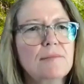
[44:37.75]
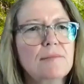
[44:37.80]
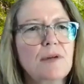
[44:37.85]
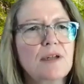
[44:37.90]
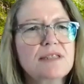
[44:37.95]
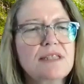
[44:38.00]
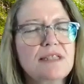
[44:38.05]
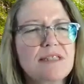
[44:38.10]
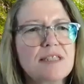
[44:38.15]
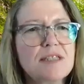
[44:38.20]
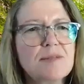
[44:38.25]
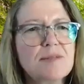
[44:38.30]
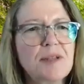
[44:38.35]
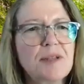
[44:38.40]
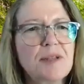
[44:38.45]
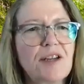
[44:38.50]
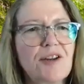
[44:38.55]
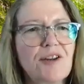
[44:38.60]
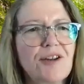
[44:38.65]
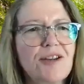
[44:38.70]

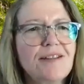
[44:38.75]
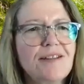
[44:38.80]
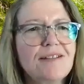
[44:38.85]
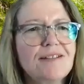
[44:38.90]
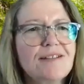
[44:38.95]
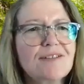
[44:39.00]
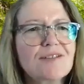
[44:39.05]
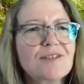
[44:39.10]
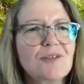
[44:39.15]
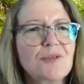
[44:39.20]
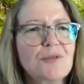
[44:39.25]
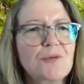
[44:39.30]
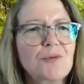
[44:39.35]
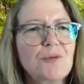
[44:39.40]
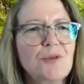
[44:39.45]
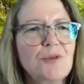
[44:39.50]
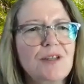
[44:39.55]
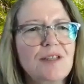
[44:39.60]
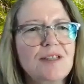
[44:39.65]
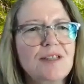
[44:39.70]
multidisciplinary. So
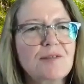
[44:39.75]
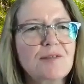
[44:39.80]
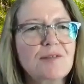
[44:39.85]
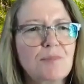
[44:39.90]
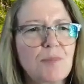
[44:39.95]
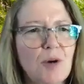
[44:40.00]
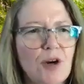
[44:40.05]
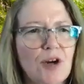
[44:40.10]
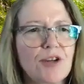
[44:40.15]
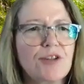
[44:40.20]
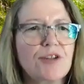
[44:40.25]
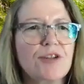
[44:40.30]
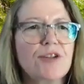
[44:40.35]
you need to partner,